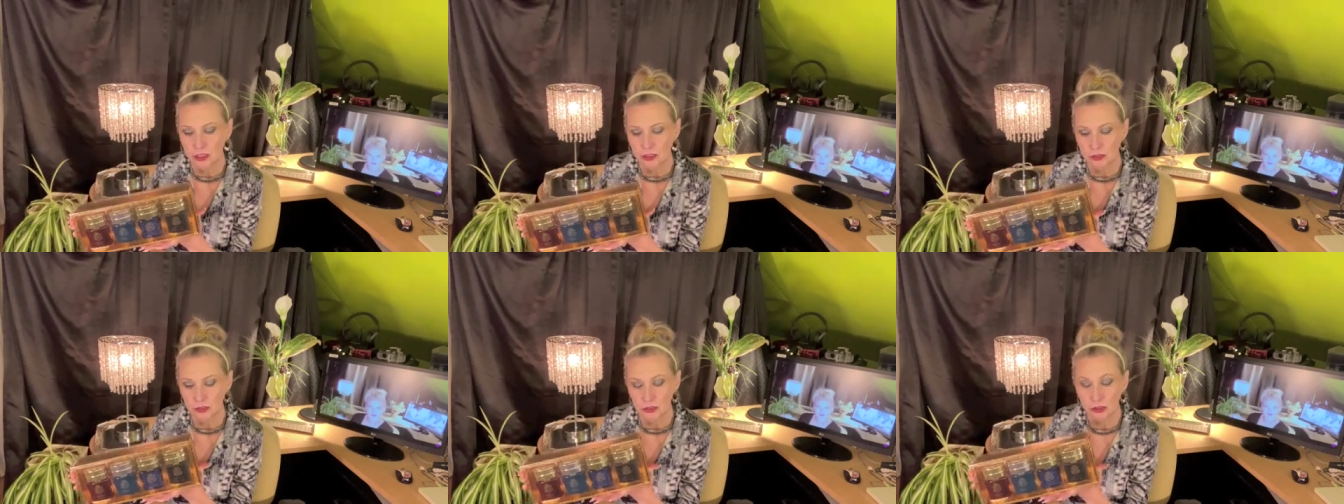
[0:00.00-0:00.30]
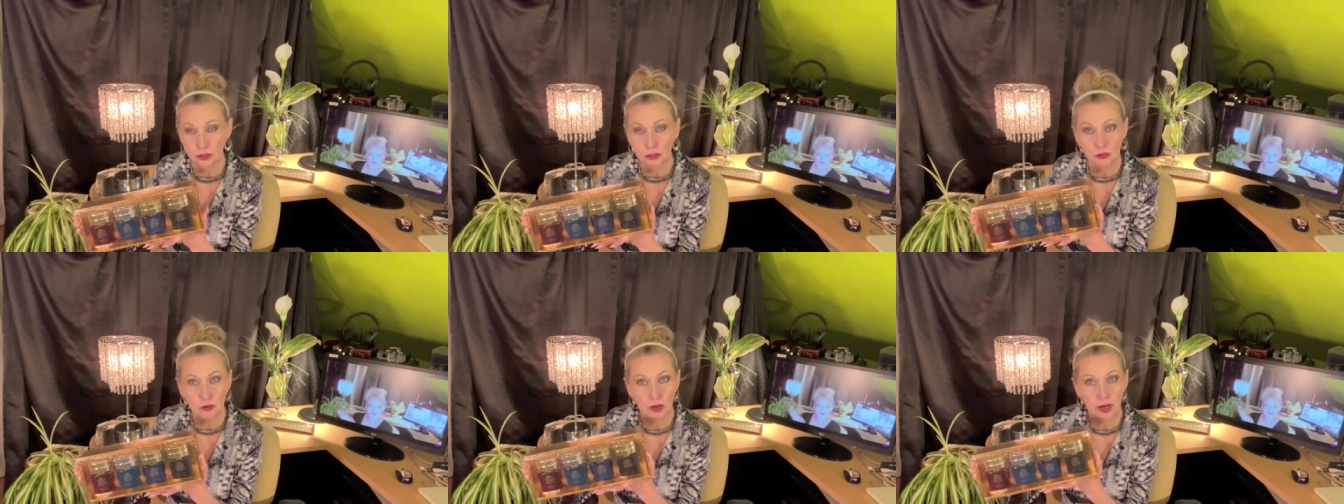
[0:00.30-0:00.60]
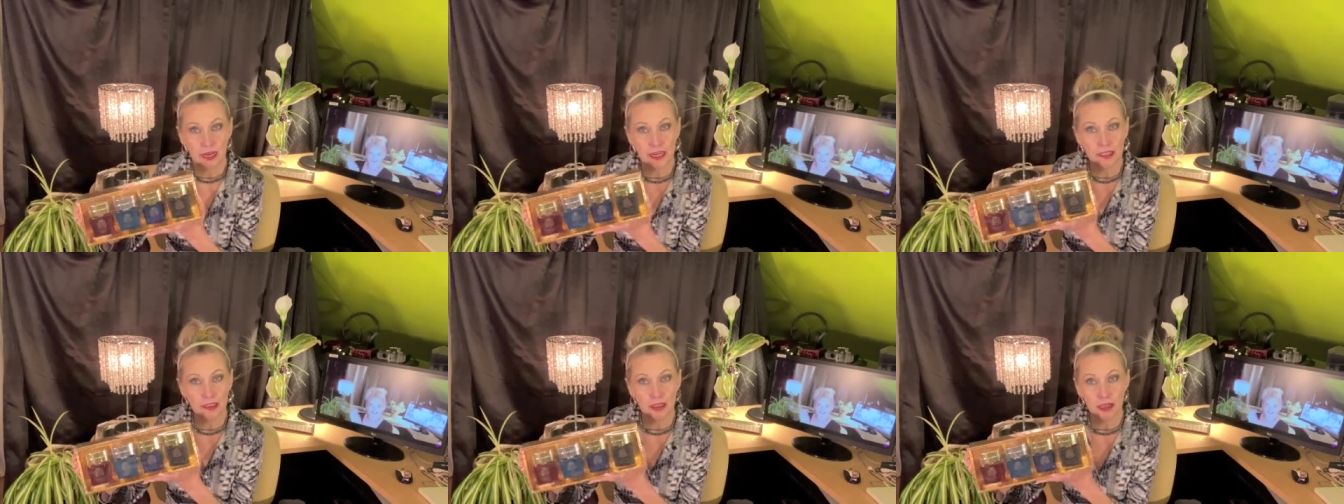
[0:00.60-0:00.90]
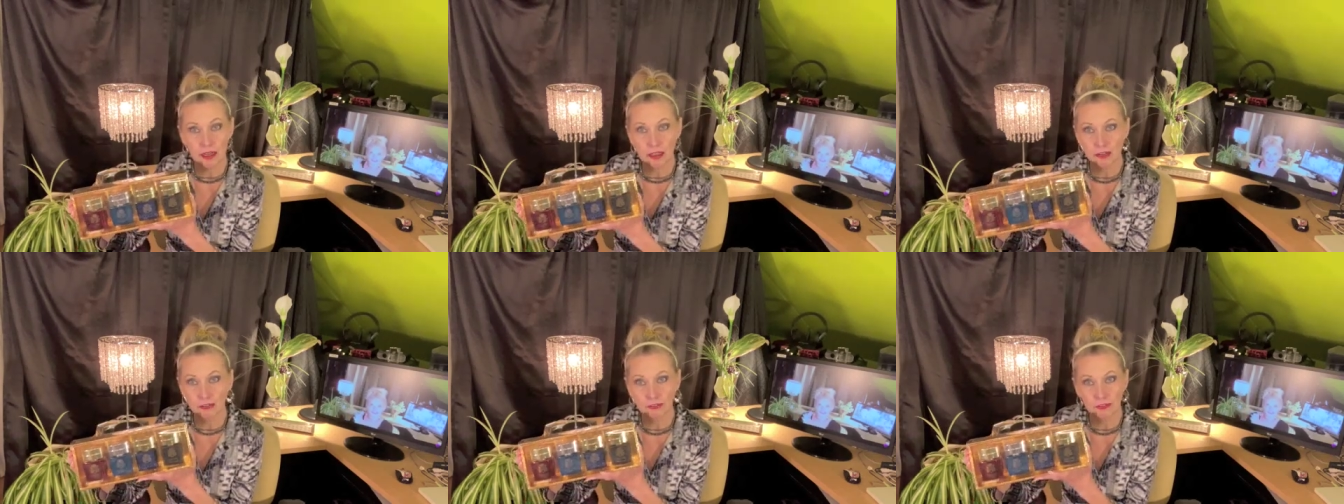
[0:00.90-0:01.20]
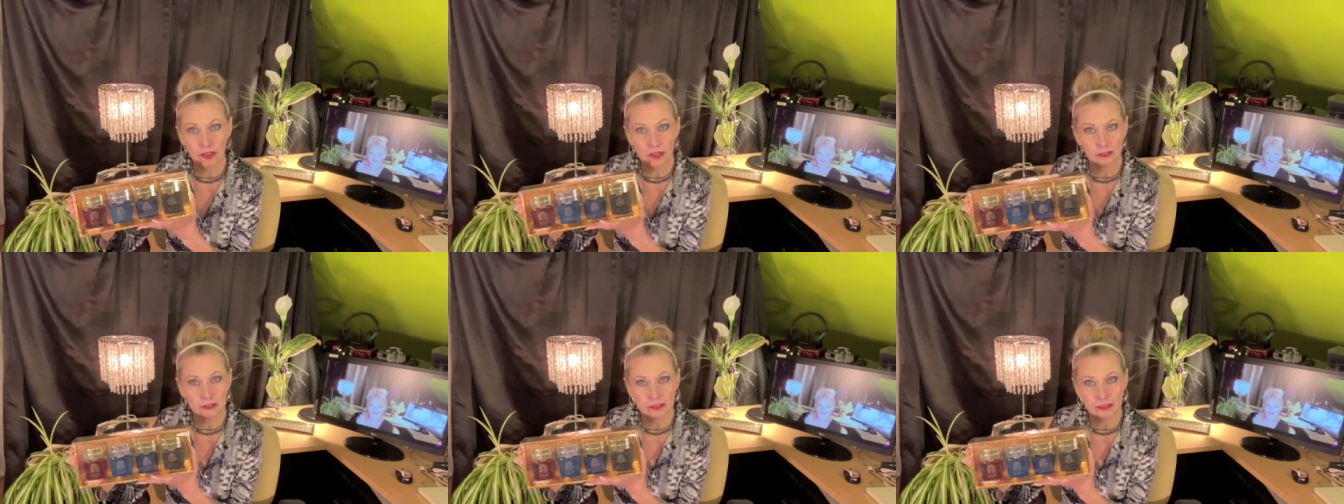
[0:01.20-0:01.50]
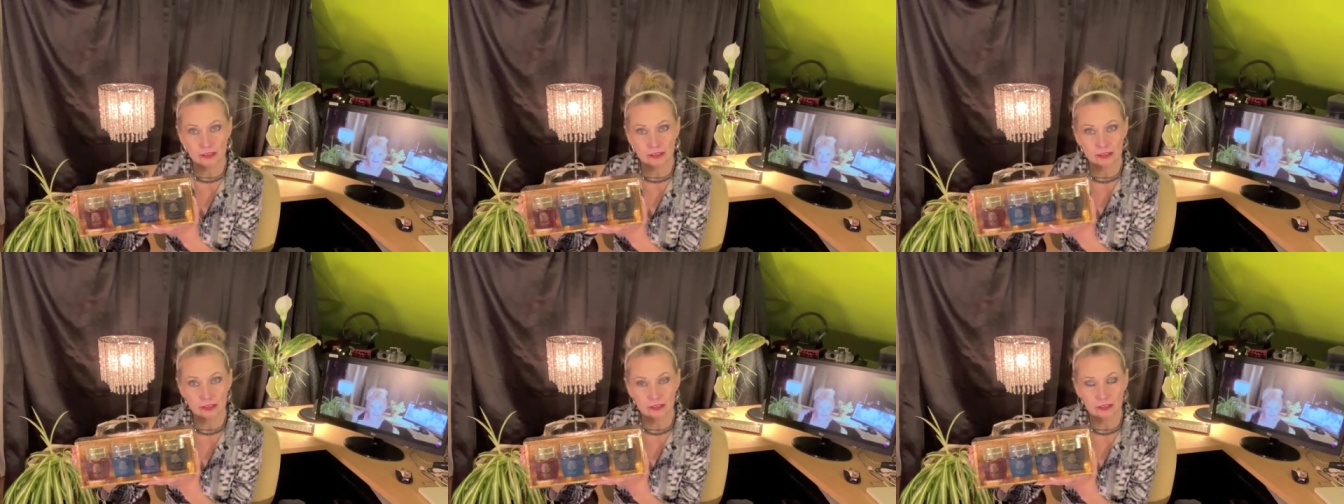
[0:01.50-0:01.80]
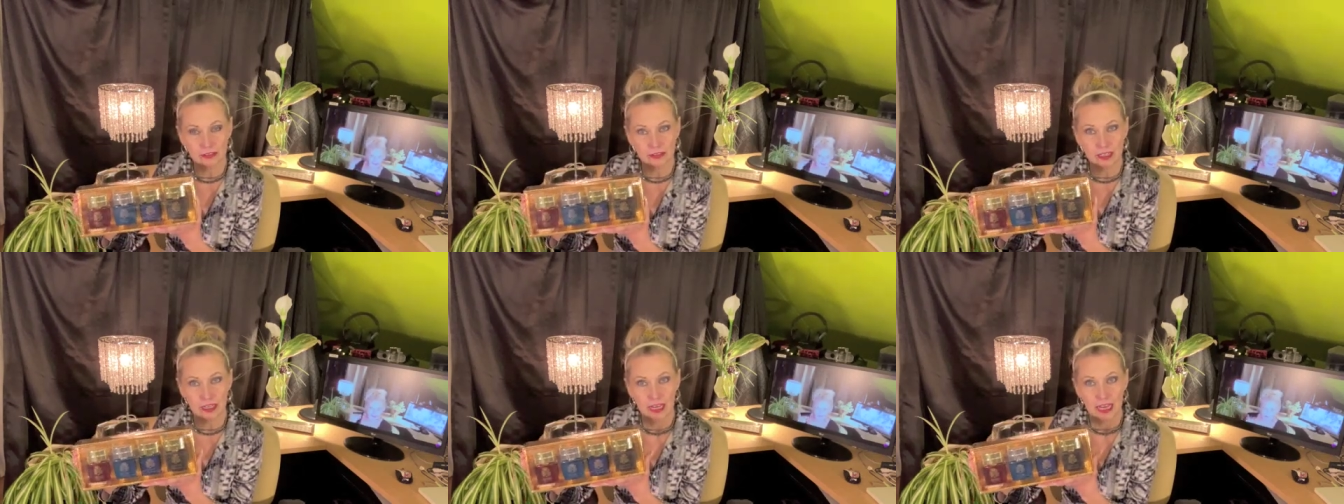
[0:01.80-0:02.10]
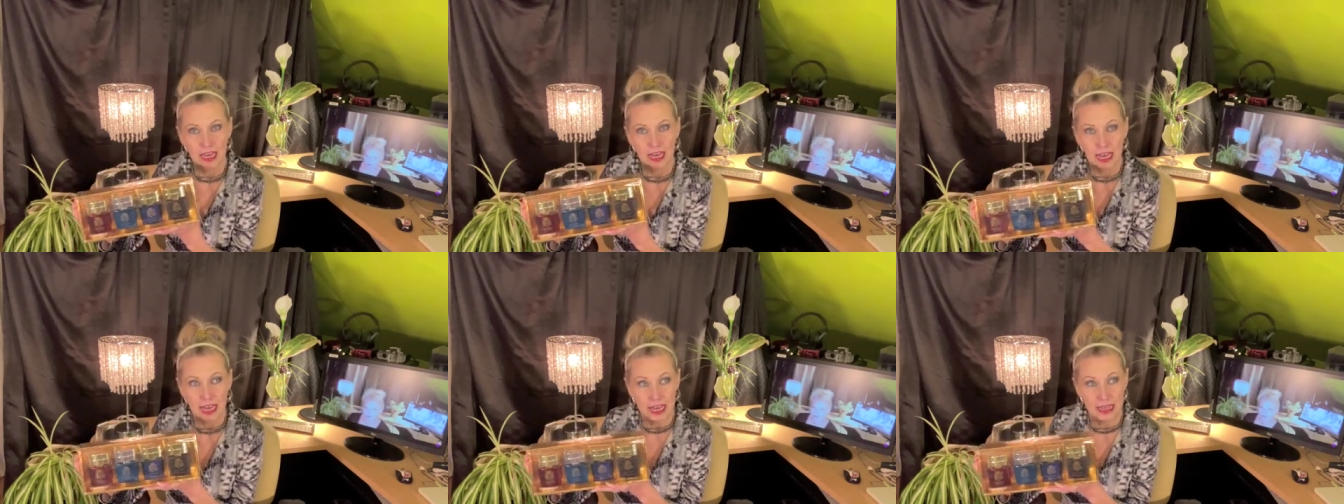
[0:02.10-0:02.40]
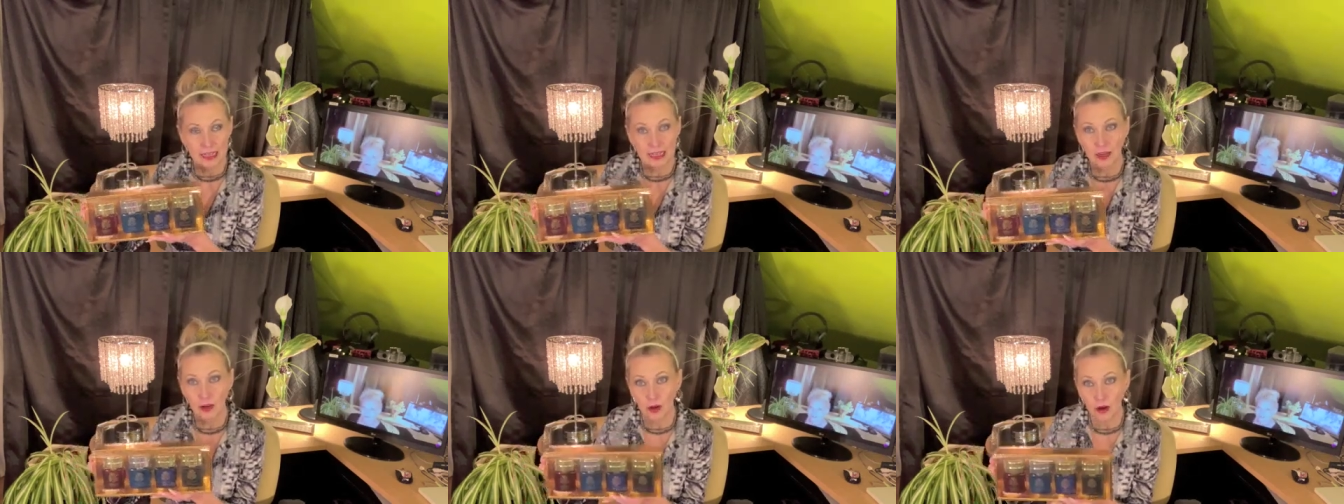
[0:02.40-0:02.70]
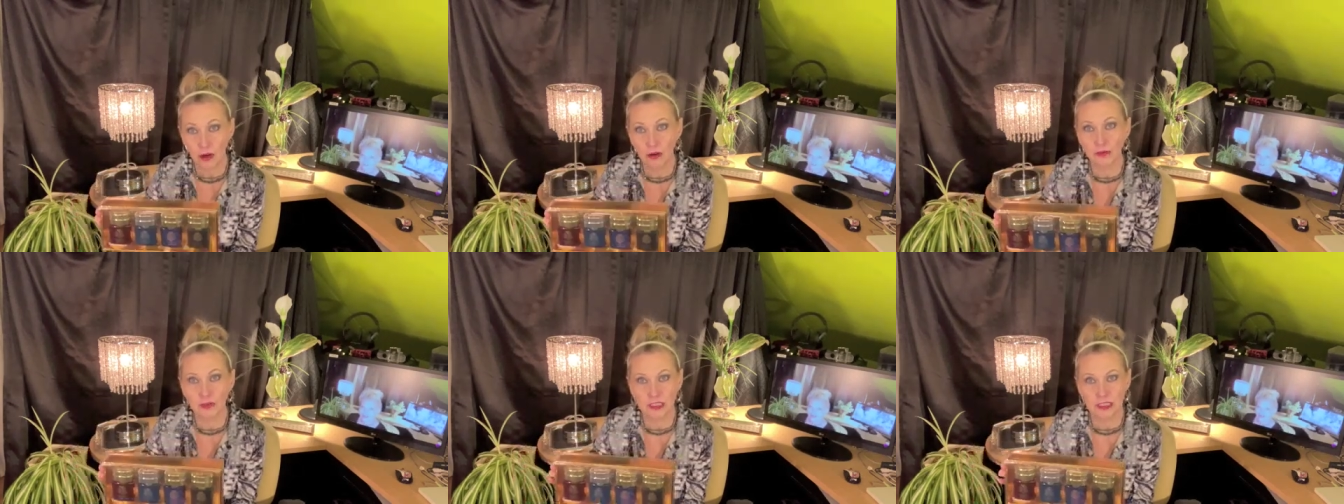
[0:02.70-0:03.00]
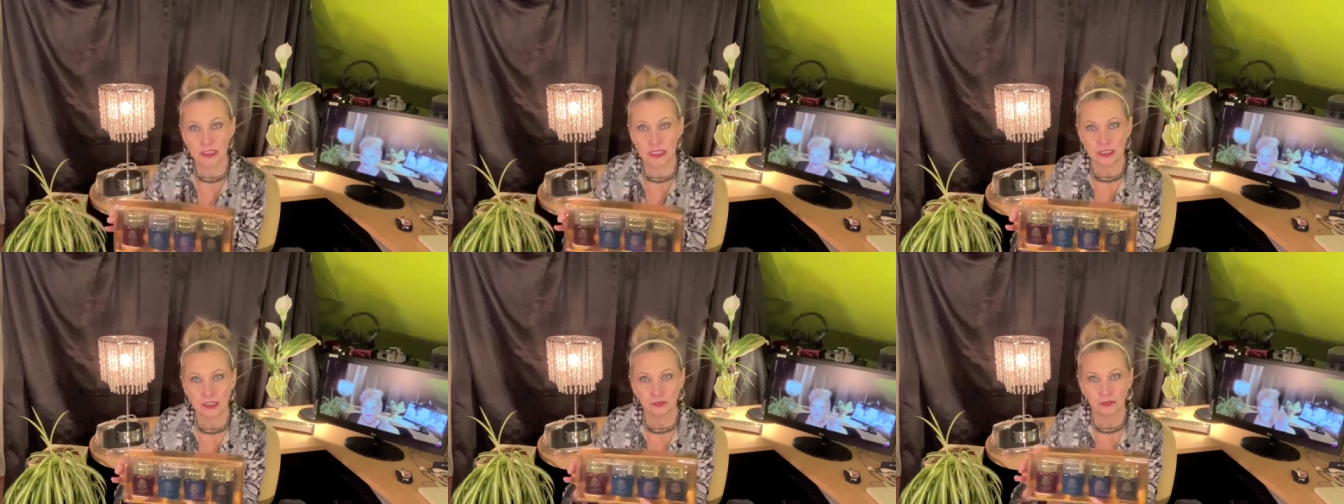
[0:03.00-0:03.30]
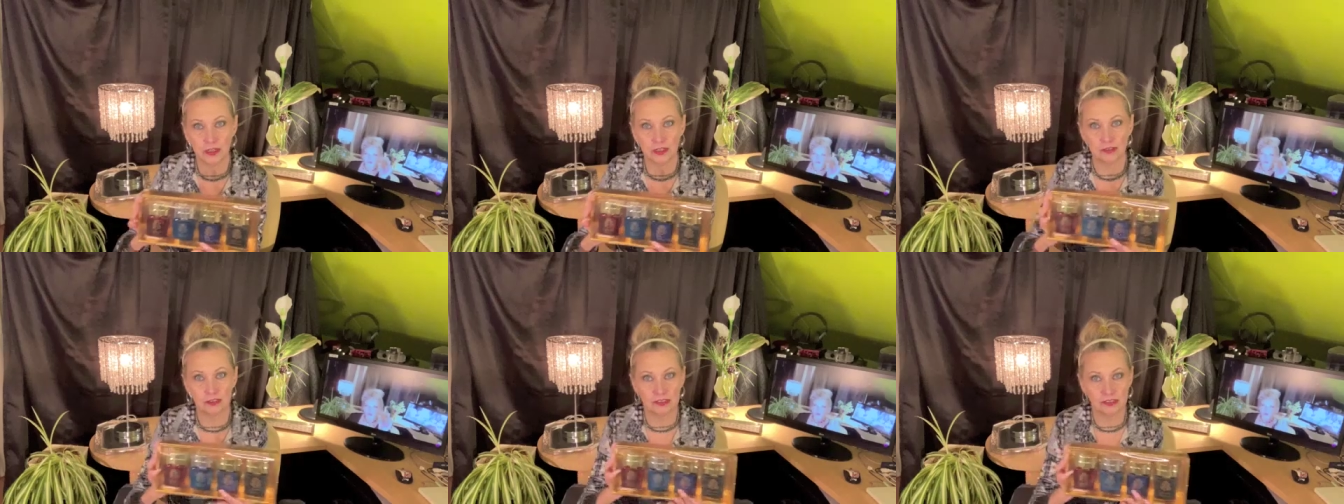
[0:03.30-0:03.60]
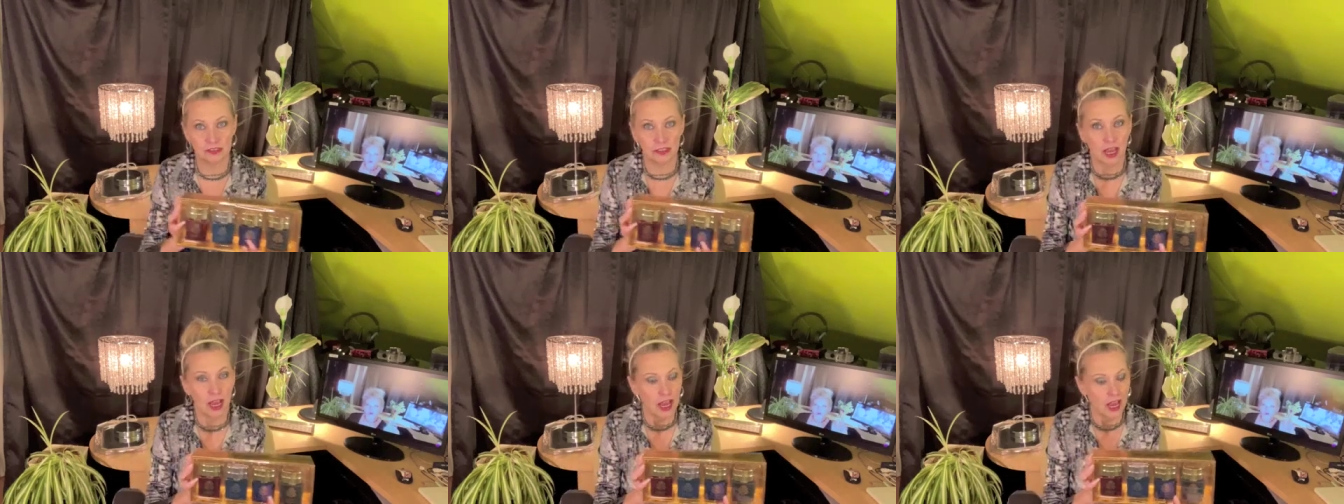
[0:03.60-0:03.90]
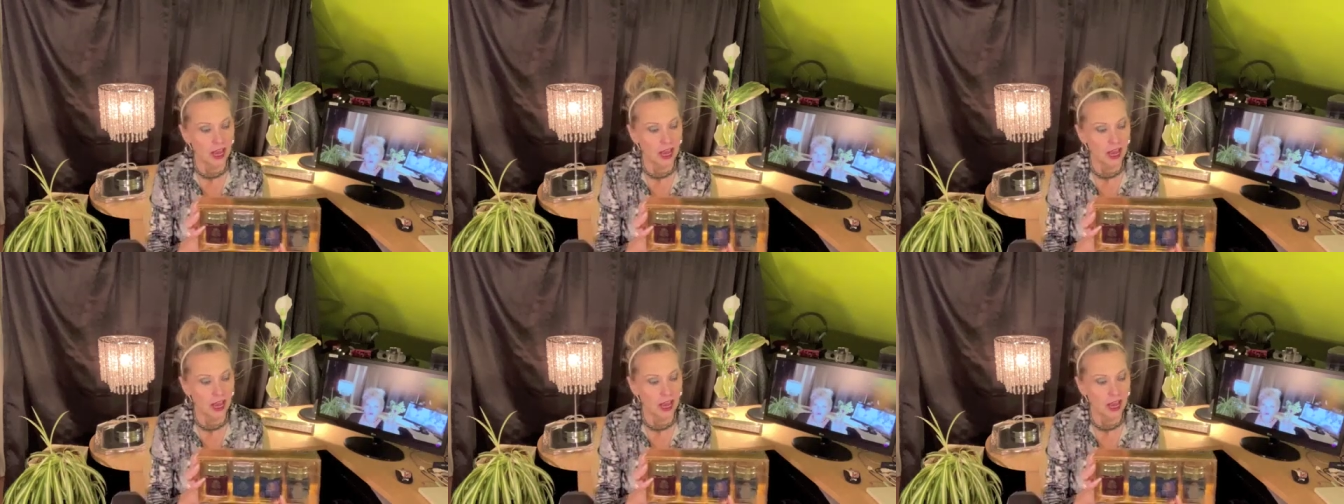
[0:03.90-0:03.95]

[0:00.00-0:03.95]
to try a lot of the fragrances, and they are really nice fragrances.